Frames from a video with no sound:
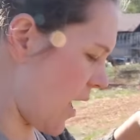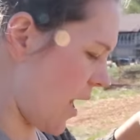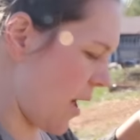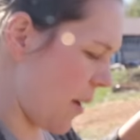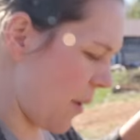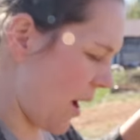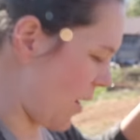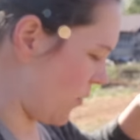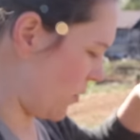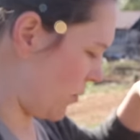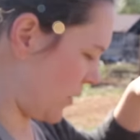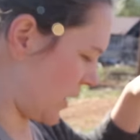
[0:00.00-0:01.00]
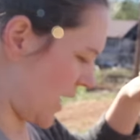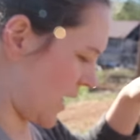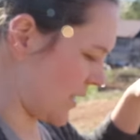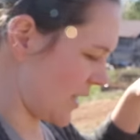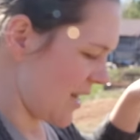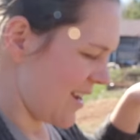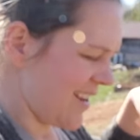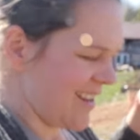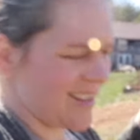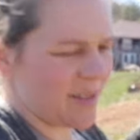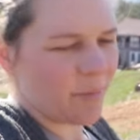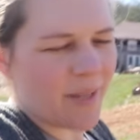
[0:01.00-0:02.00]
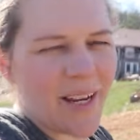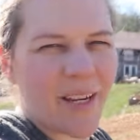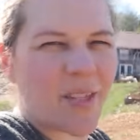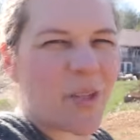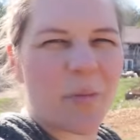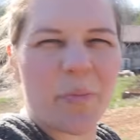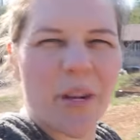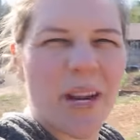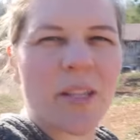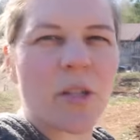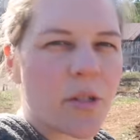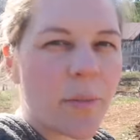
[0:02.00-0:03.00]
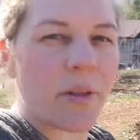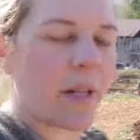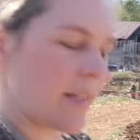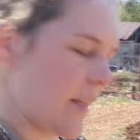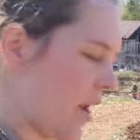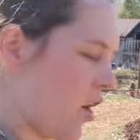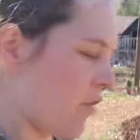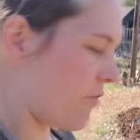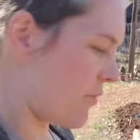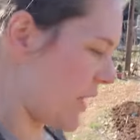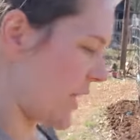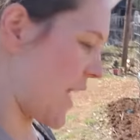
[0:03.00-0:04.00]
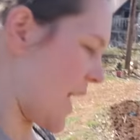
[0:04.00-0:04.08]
um, I will plant some lettuce or beets or something like that, and I'll fill